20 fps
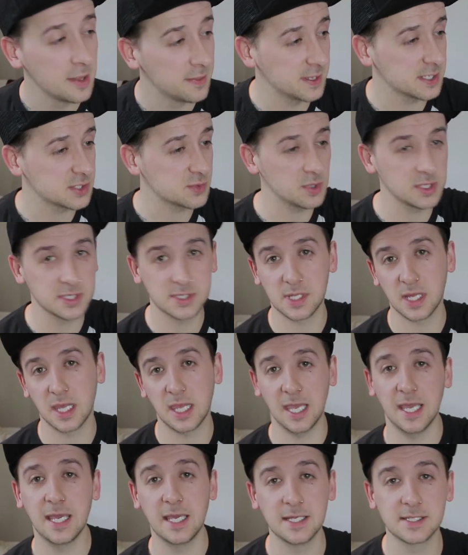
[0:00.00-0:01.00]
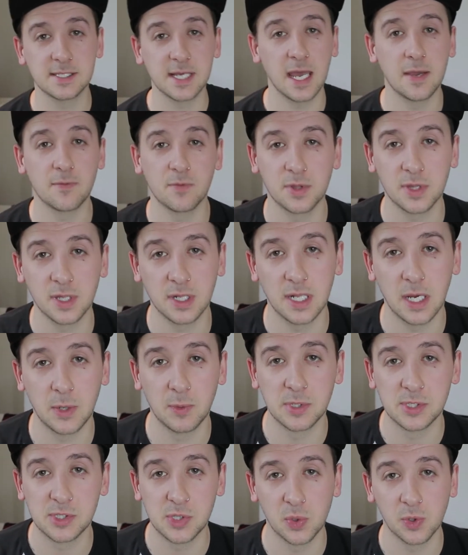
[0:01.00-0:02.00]
This one is the key to everything that
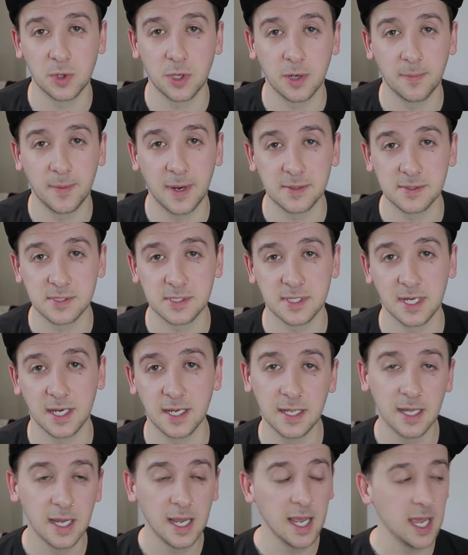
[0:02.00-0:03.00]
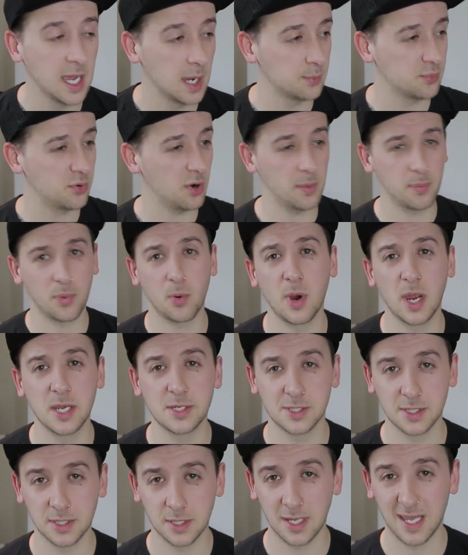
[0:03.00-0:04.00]
we're talking about today, and
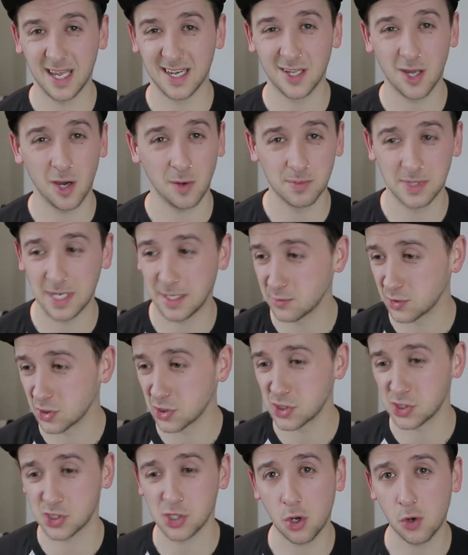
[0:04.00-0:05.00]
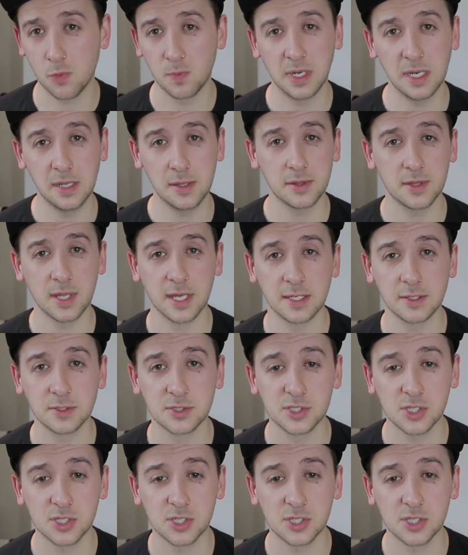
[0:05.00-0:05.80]
preparation can come down to so many things.